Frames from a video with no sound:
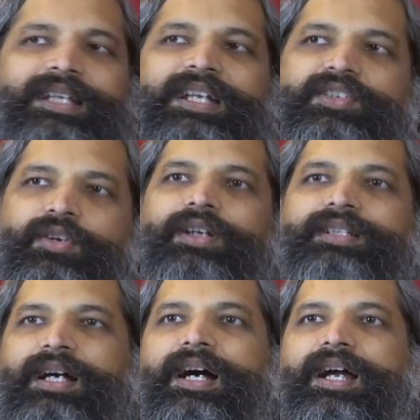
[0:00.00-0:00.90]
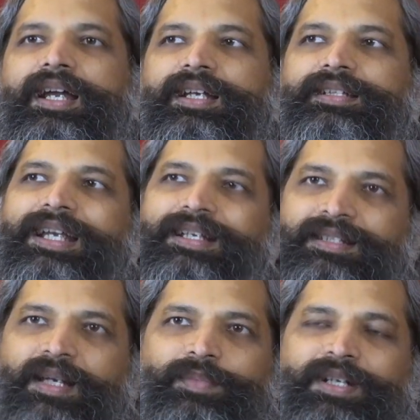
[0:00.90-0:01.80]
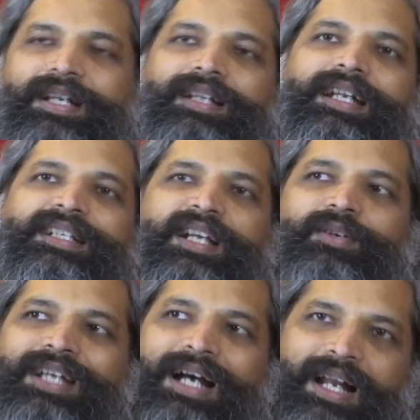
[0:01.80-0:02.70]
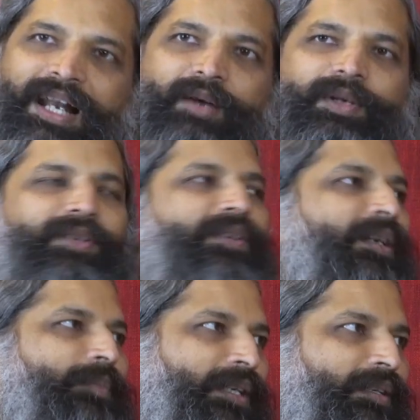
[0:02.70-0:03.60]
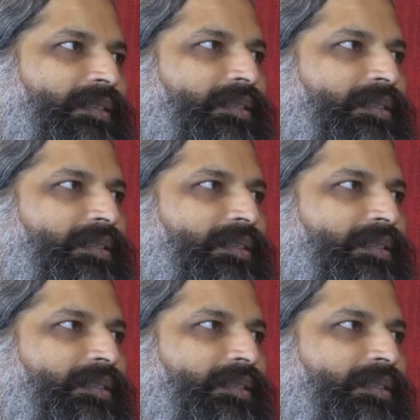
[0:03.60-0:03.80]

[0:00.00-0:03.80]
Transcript: They enjoy the high, they accept it, and that's how they allow it to come in.